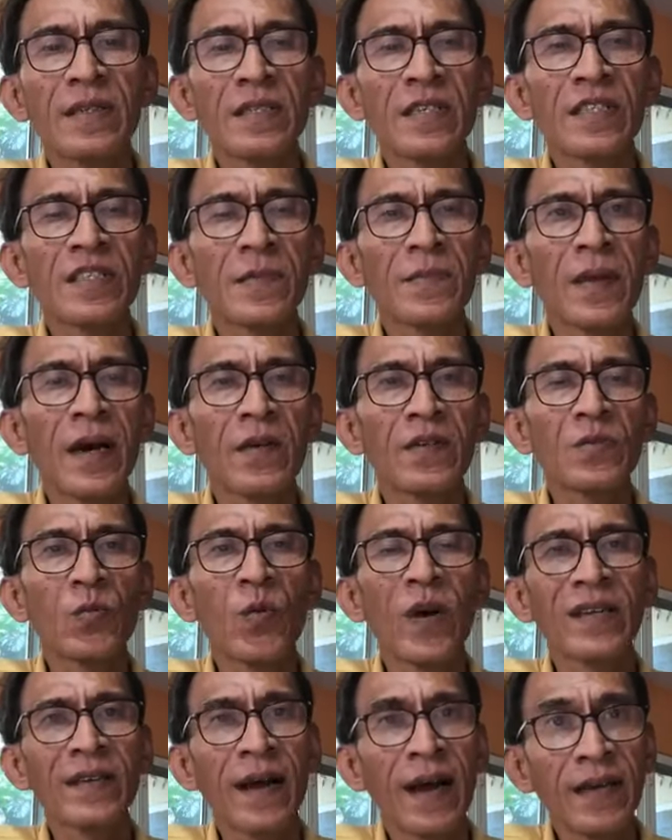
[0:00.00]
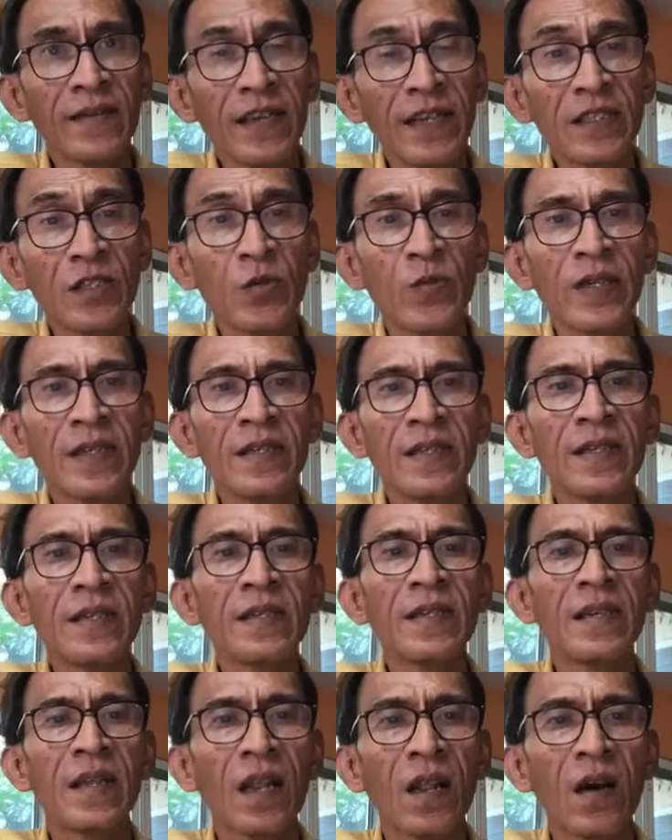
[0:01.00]
It is about
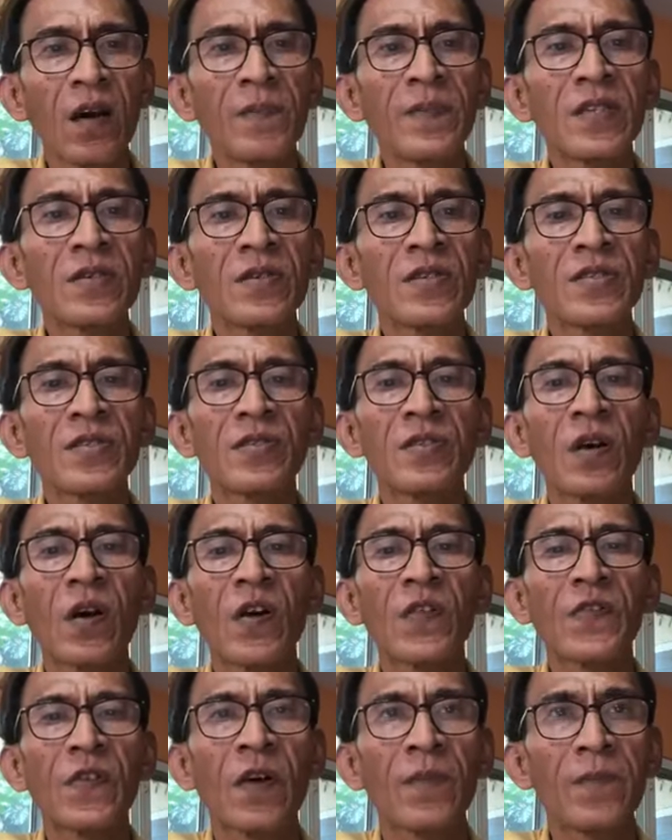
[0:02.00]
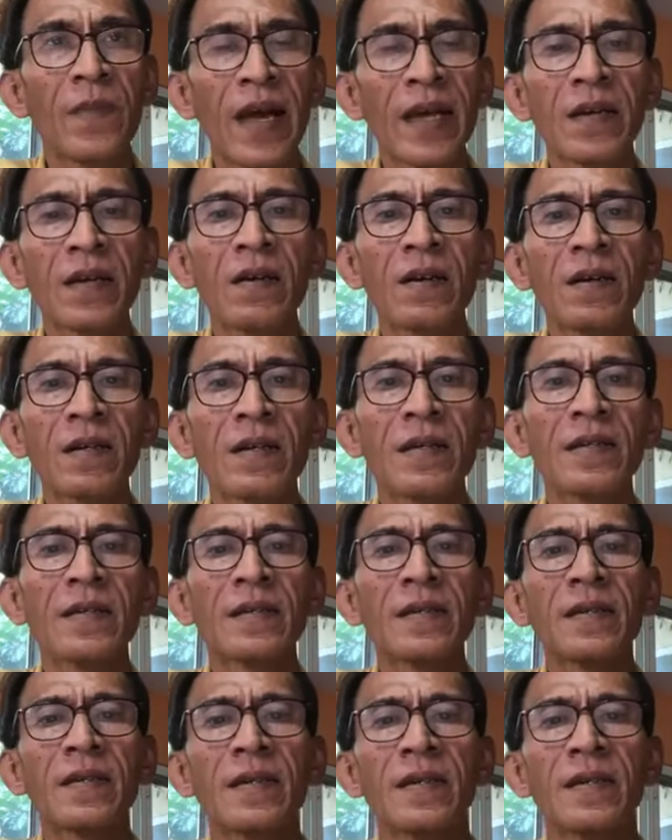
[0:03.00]
120 kilometers north of Bangkok